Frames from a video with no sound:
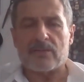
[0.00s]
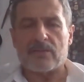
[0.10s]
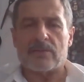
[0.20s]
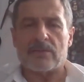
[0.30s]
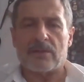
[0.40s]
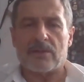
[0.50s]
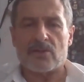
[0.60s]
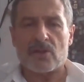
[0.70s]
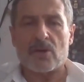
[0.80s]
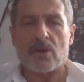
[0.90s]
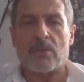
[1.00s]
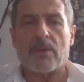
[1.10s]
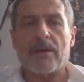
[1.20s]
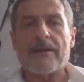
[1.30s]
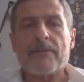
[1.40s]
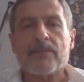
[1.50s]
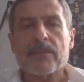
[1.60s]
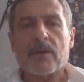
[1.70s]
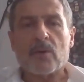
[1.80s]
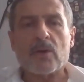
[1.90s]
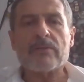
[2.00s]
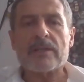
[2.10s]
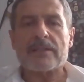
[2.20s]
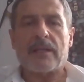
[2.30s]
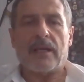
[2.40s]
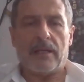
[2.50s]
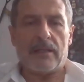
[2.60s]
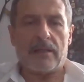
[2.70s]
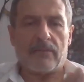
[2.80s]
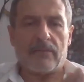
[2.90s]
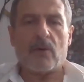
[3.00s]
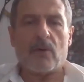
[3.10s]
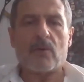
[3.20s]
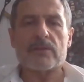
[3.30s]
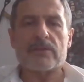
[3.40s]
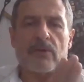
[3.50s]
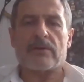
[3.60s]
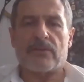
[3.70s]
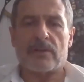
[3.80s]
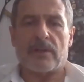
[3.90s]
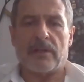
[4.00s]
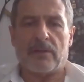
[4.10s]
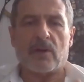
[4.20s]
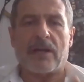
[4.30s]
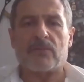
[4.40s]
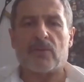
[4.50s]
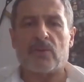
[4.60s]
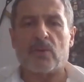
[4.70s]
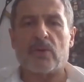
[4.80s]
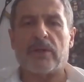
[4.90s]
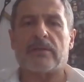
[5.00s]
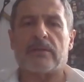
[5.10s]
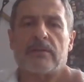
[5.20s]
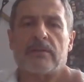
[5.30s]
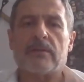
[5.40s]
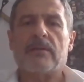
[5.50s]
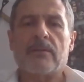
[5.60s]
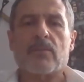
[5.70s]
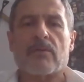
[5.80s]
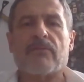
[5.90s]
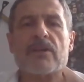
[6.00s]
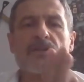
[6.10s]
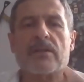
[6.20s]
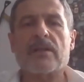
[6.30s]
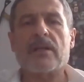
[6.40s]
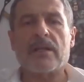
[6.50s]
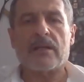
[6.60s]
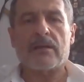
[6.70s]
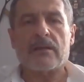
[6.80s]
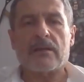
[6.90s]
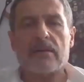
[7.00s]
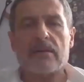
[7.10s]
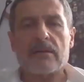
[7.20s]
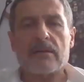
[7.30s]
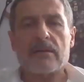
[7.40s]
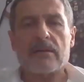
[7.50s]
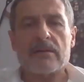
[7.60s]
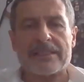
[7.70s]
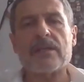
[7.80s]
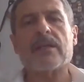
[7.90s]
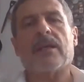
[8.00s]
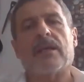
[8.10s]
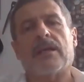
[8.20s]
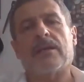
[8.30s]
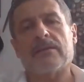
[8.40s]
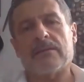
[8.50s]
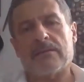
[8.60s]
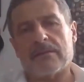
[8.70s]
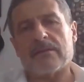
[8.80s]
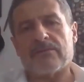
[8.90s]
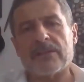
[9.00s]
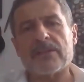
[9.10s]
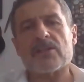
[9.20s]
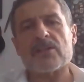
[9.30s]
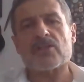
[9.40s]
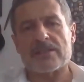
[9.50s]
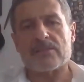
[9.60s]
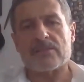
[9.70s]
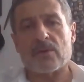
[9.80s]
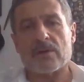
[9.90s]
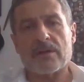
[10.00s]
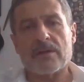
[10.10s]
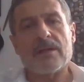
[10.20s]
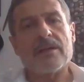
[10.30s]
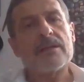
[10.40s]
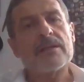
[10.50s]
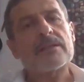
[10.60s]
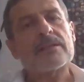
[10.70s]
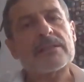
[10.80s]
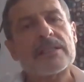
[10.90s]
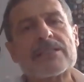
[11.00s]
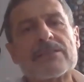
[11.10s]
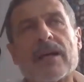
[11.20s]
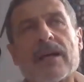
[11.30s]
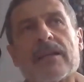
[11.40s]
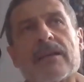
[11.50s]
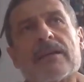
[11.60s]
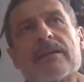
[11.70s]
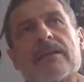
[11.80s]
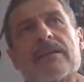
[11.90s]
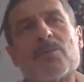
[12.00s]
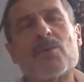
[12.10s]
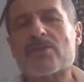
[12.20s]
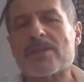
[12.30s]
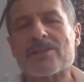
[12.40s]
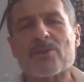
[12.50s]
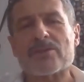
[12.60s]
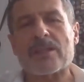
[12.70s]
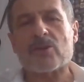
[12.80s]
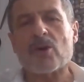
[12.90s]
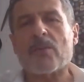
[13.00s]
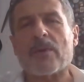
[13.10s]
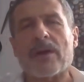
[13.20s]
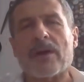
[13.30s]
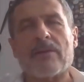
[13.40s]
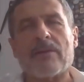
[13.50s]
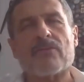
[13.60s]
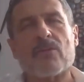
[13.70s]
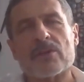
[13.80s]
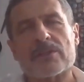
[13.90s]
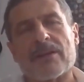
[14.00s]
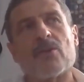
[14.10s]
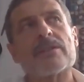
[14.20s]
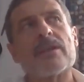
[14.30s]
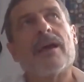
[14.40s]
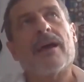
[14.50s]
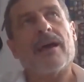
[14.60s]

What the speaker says: do hard job, always focus for you have to do it professionally, safety, and finishing this work. That's why emotions on the top. Of course,